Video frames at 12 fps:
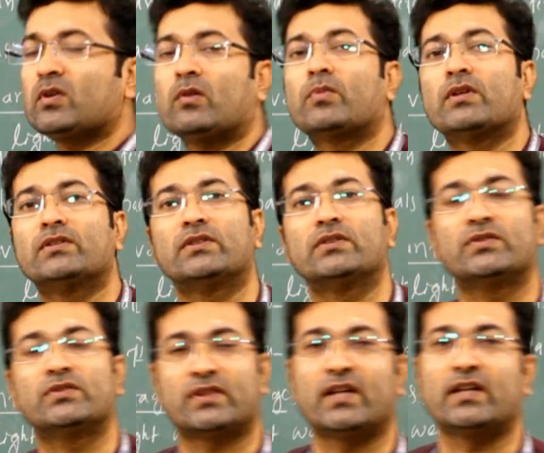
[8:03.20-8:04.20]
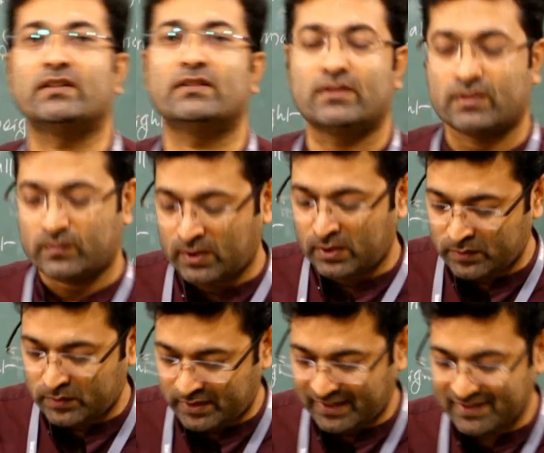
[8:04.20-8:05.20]
compressive strength when
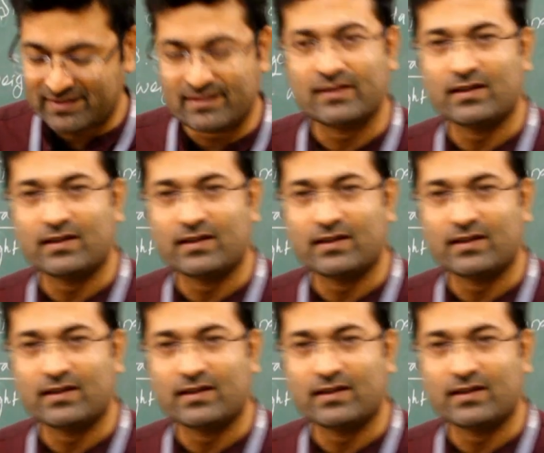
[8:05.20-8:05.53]
you test